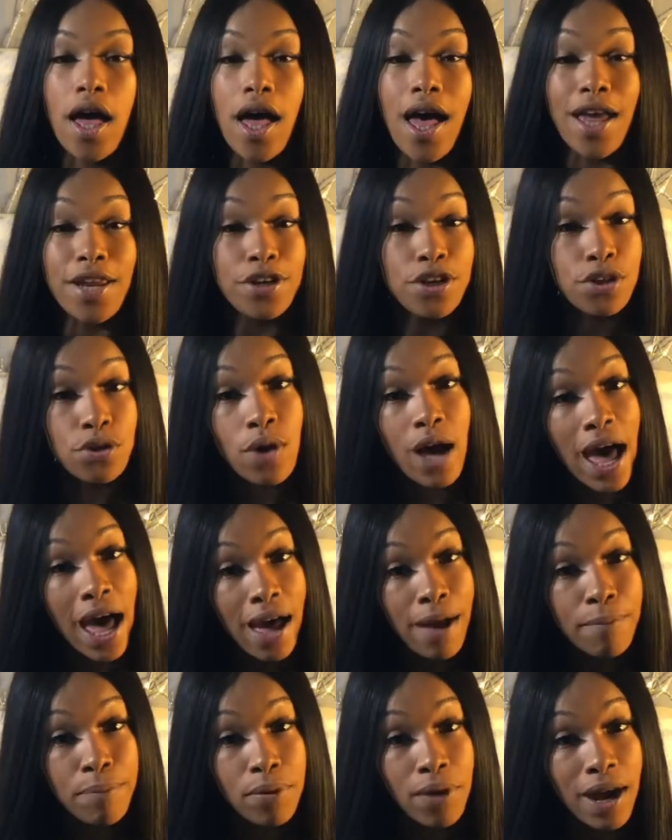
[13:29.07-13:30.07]
A new
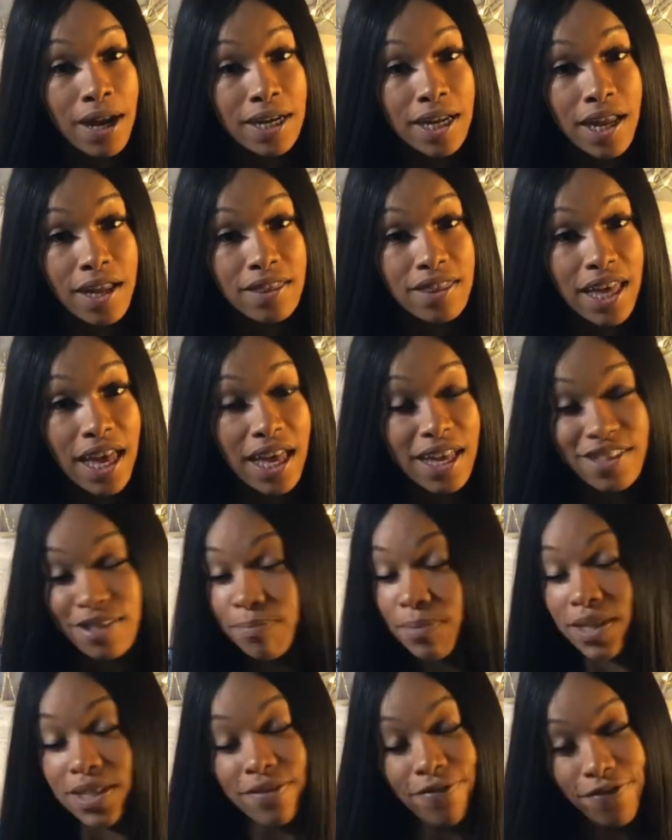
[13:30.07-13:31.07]
hot product that has
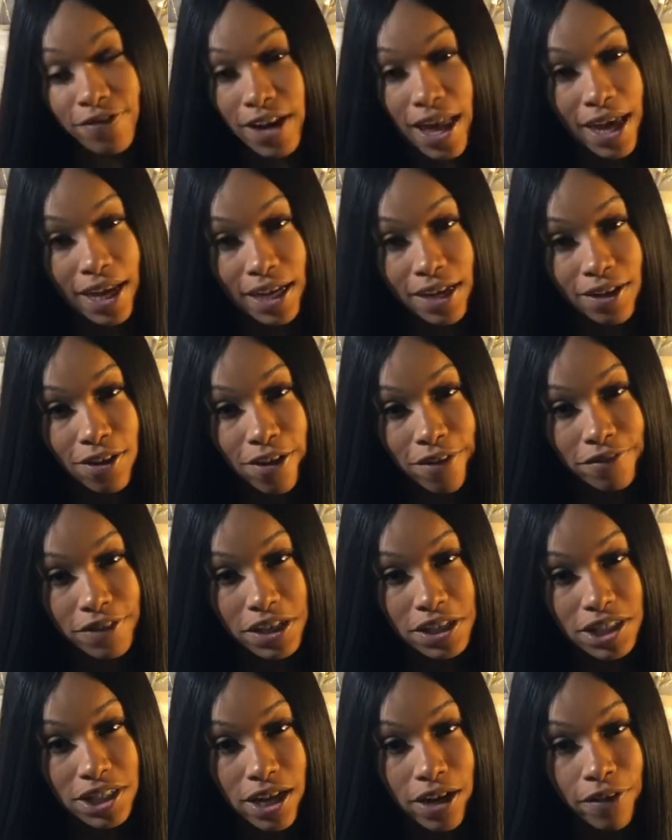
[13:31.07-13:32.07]
been flying off
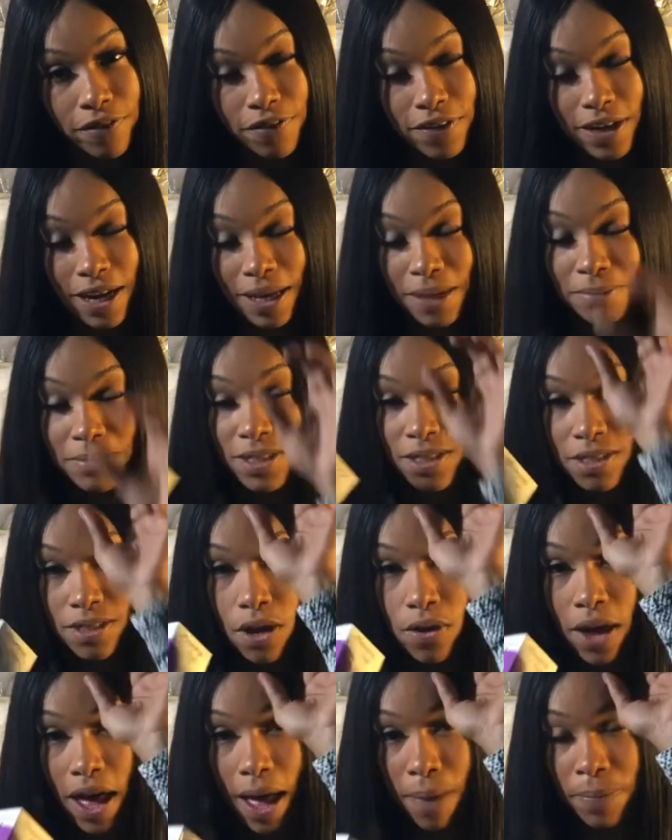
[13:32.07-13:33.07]
the shelf, and I am
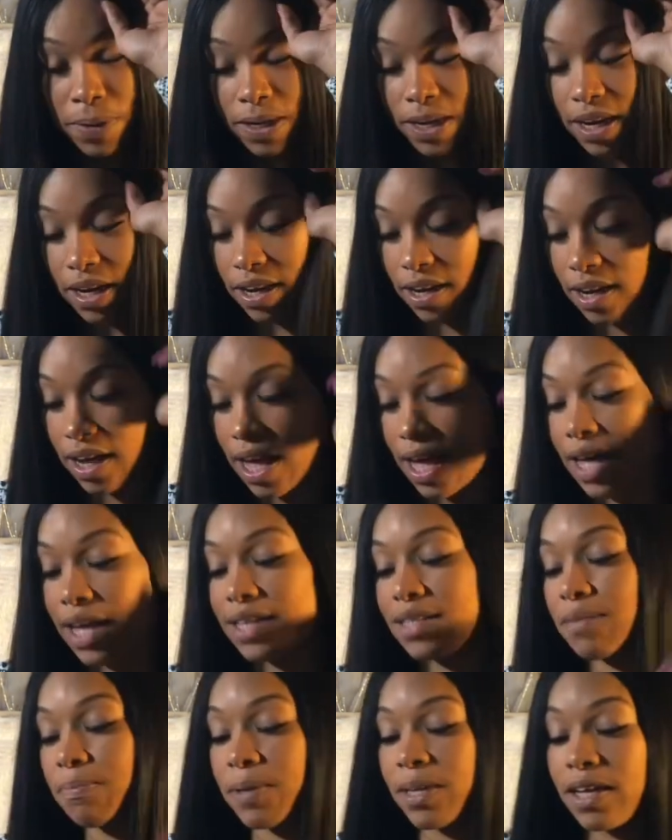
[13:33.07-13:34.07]
so happy that it
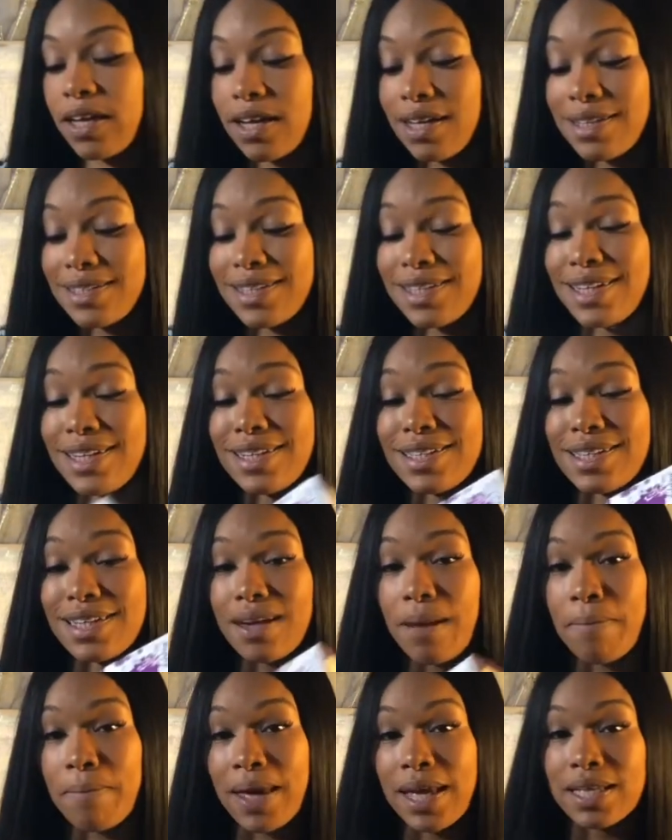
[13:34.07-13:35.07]
has, because it is
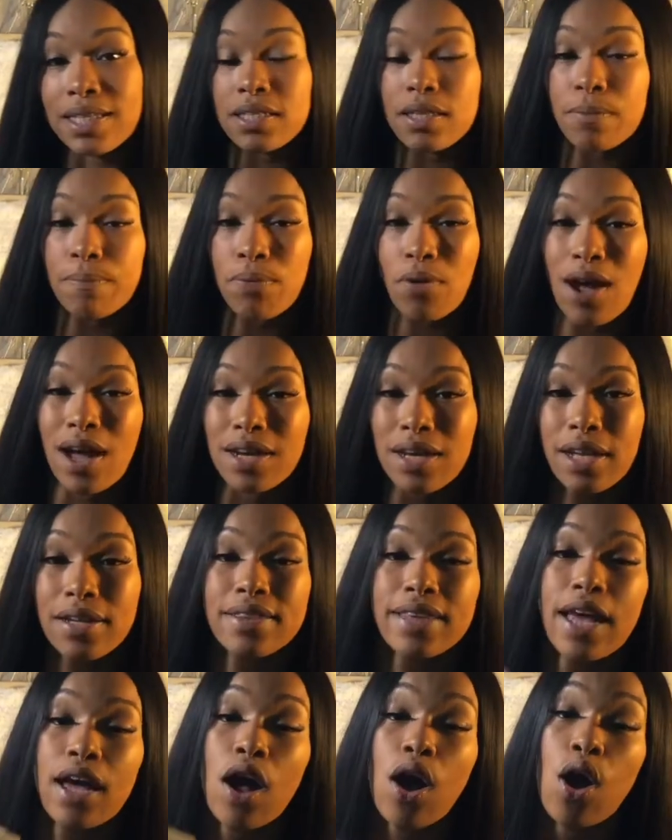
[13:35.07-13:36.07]
an amazing
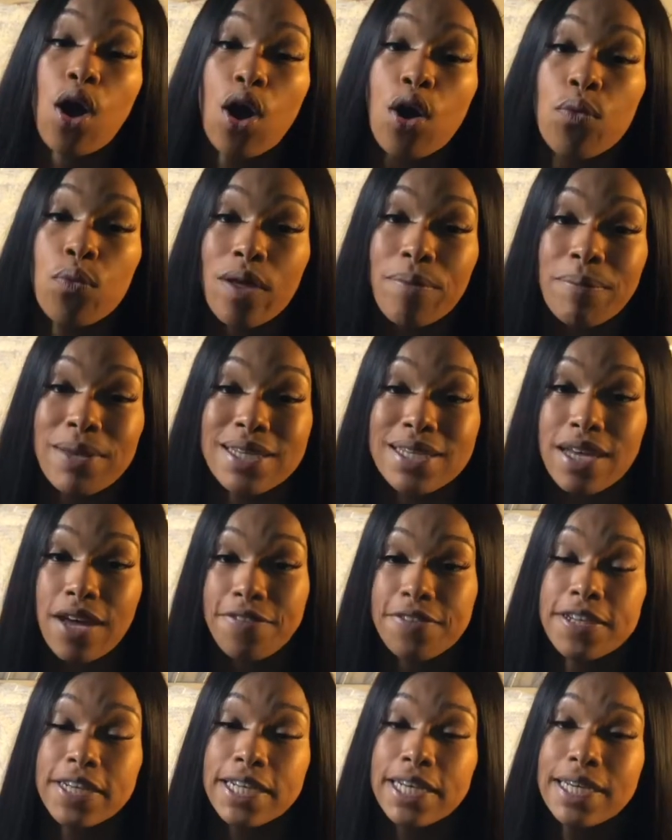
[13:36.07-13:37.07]
product that all women
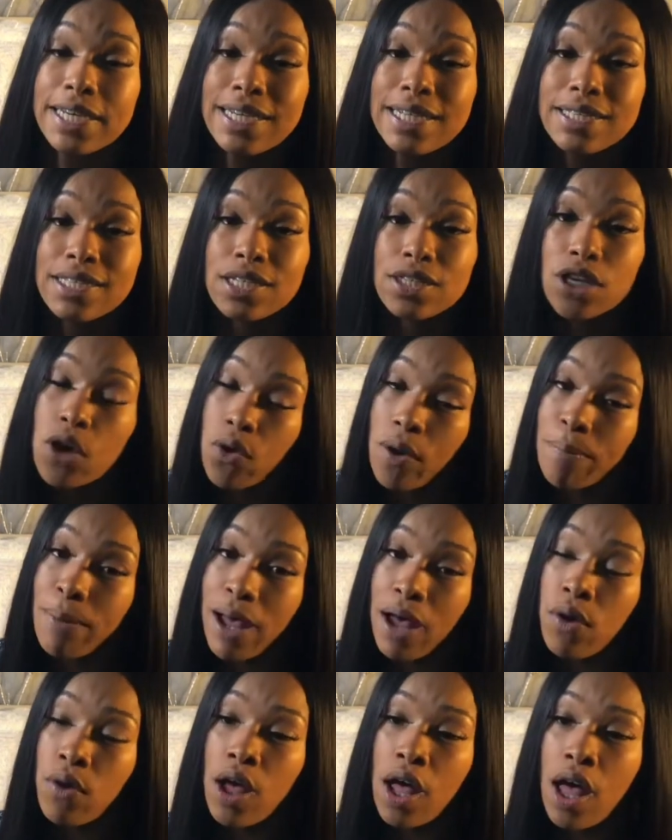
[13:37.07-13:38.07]
definitely need to know
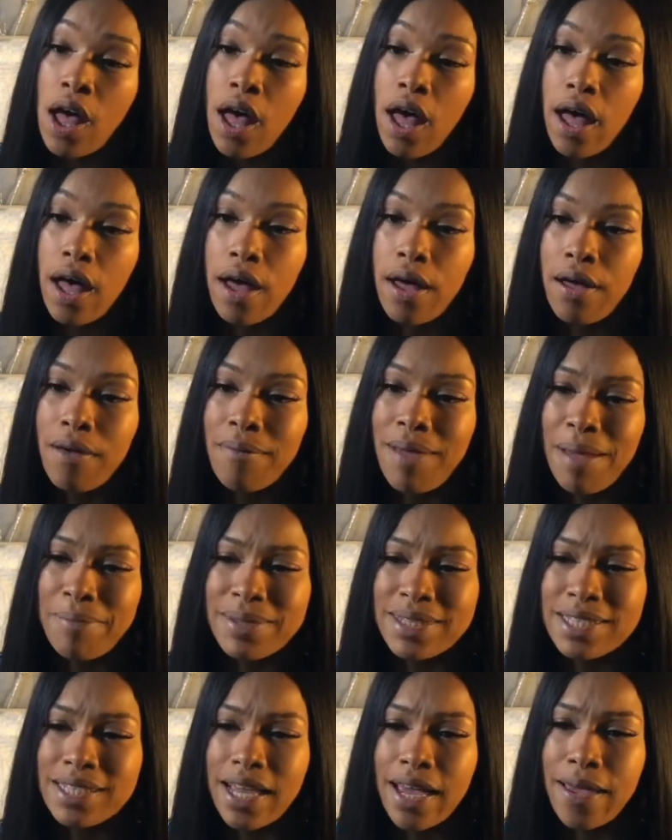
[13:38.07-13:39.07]
about. I'm
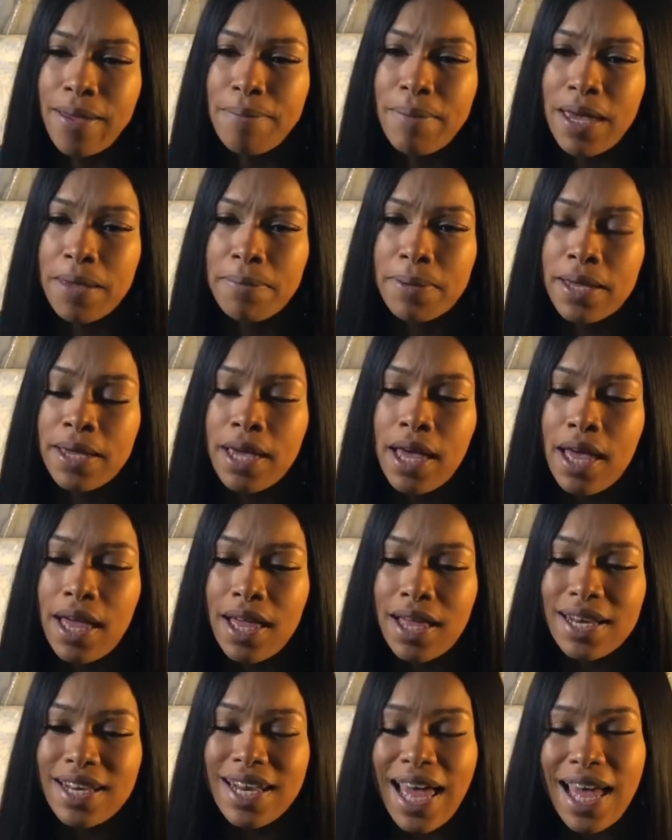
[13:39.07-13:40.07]
gonna say maybe
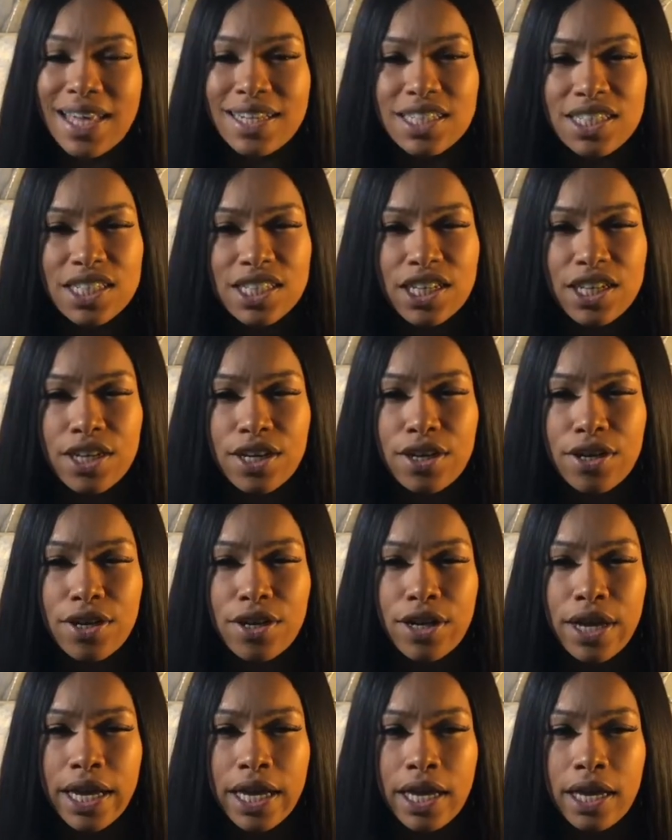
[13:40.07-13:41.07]
last
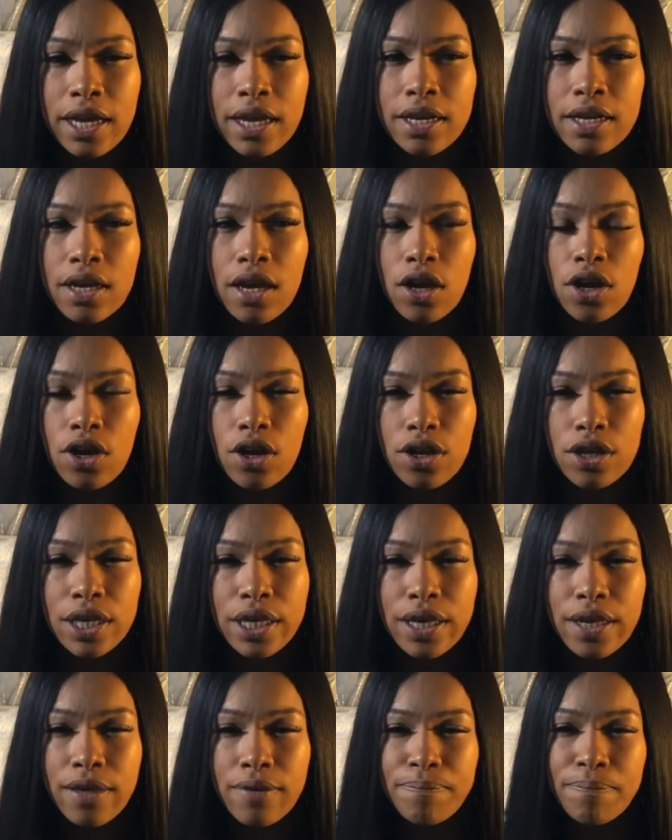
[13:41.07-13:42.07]
year in
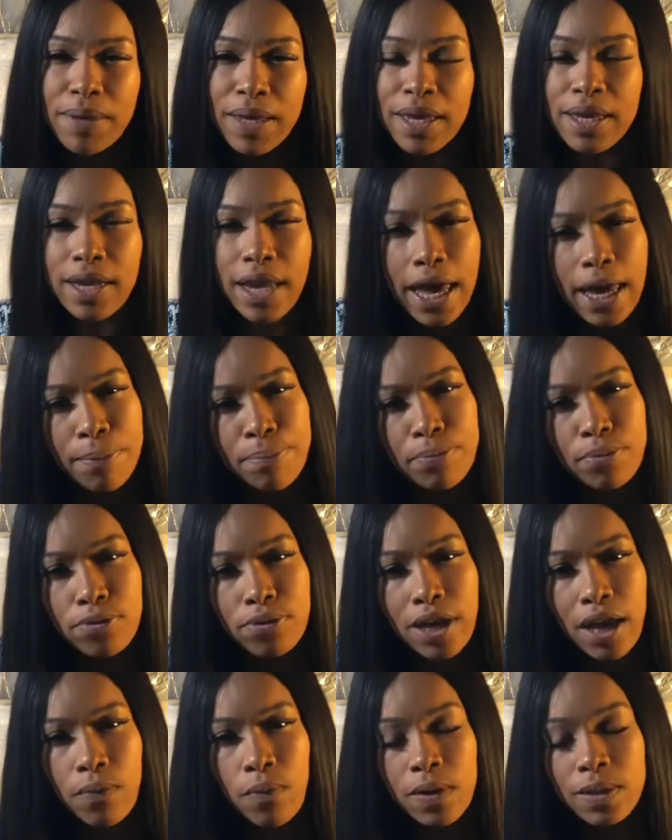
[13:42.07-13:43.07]
early
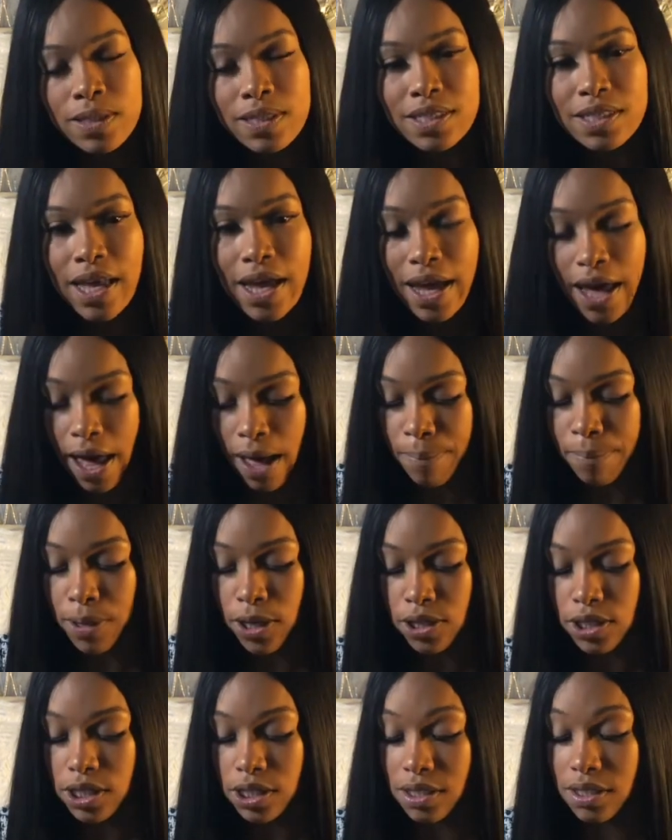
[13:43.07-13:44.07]
mid-April, I want to say, I
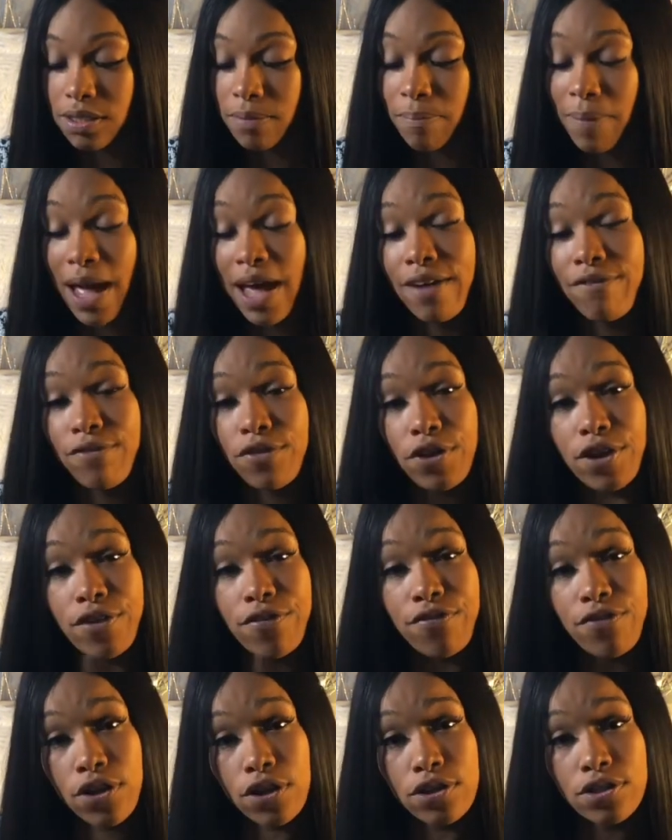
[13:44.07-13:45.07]
purchased my very
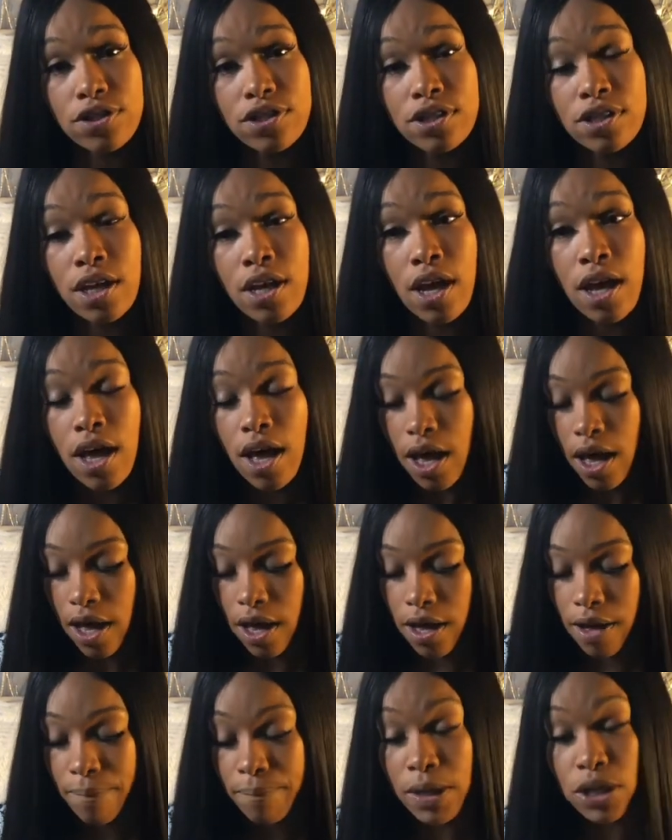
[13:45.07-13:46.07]
first
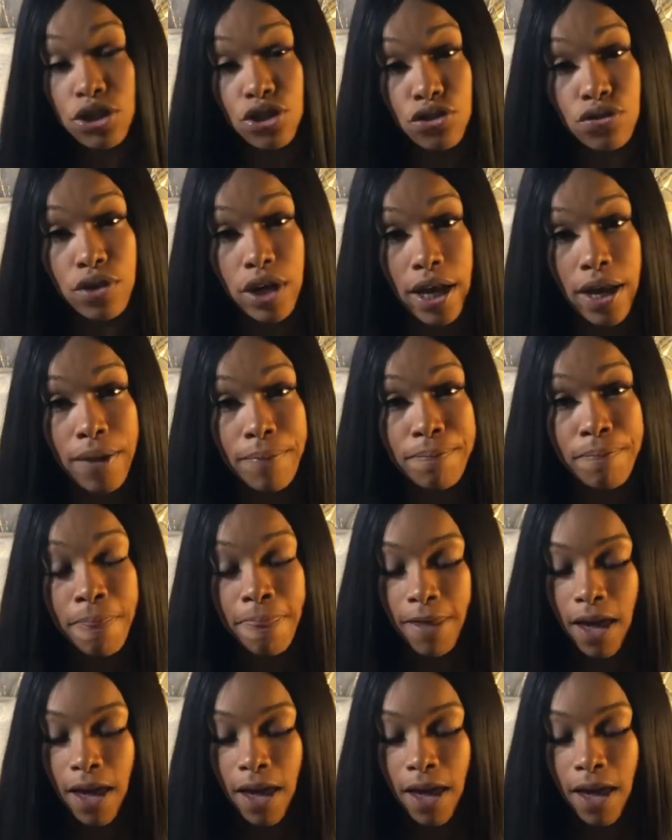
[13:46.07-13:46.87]
menstrual cup.